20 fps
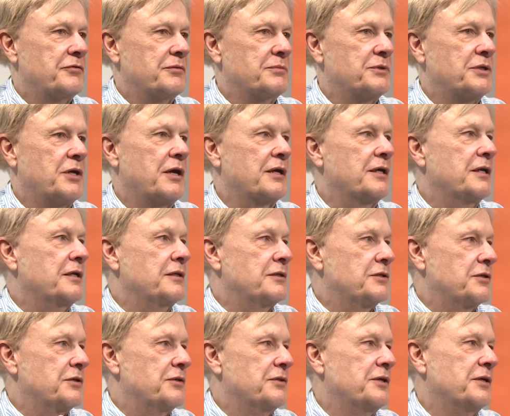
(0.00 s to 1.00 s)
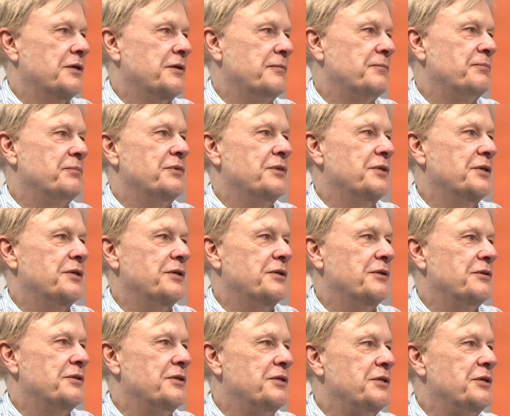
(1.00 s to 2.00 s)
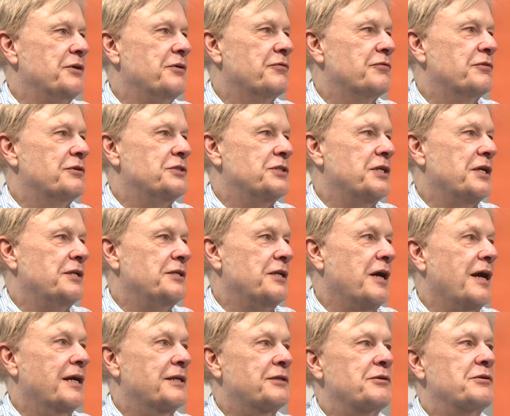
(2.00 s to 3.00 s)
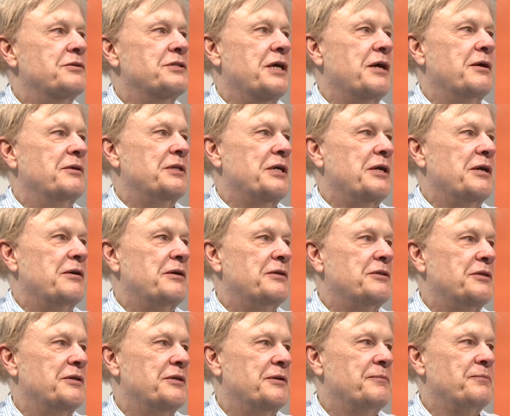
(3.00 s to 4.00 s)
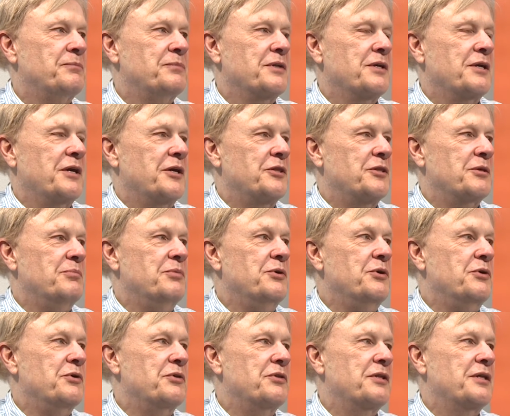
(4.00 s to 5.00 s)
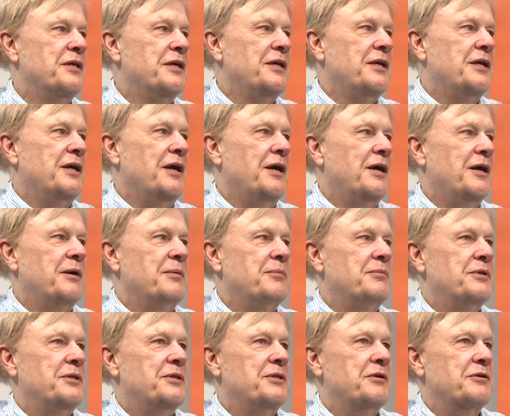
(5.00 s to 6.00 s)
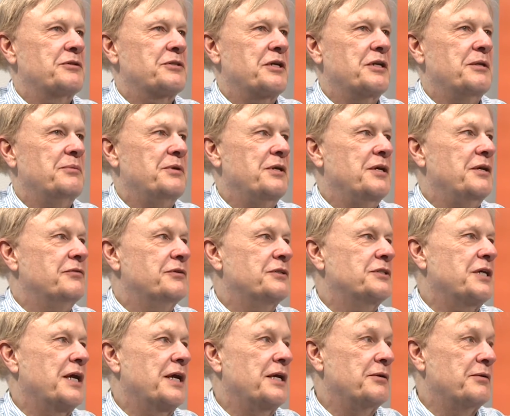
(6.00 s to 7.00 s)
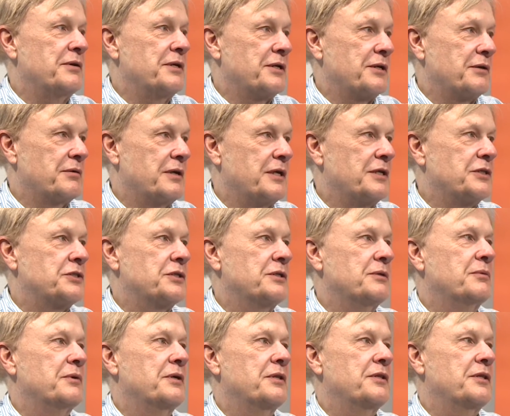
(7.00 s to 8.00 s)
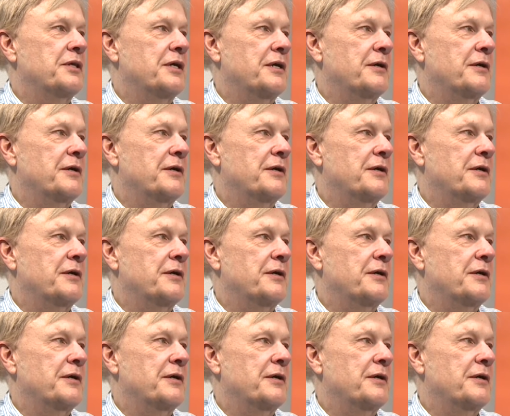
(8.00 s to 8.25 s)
talking to the Neo4j doctors out there at the booth that there's going to be even tighter integration with